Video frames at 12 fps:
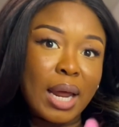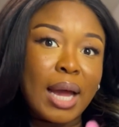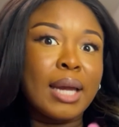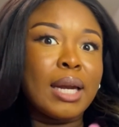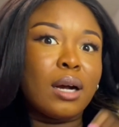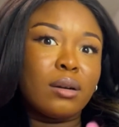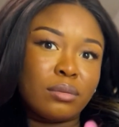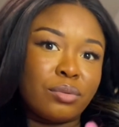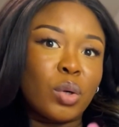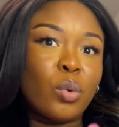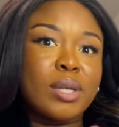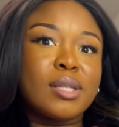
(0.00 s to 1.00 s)
I now
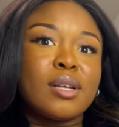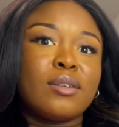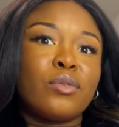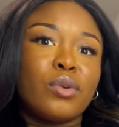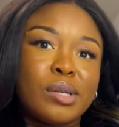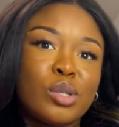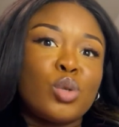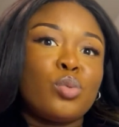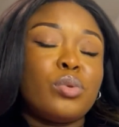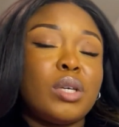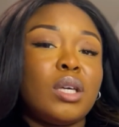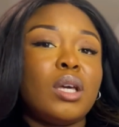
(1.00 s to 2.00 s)
requested for you to
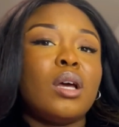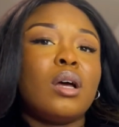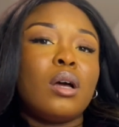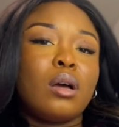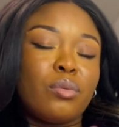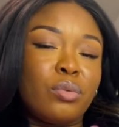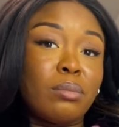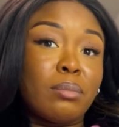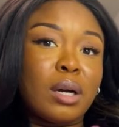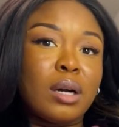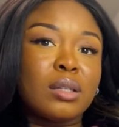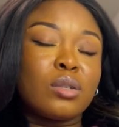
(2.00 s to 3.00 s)
be
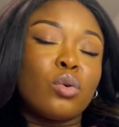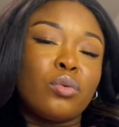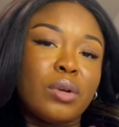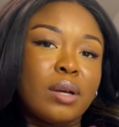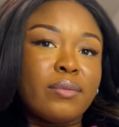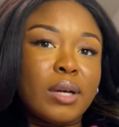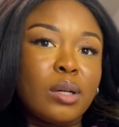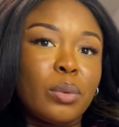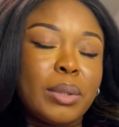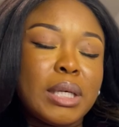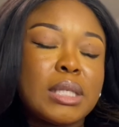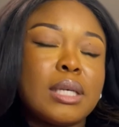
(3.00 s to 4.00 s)
remarked or
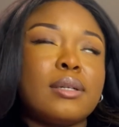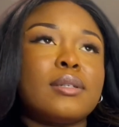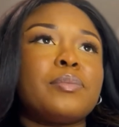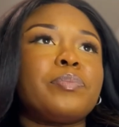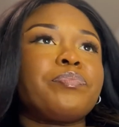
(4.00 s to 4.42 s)
reevaluated.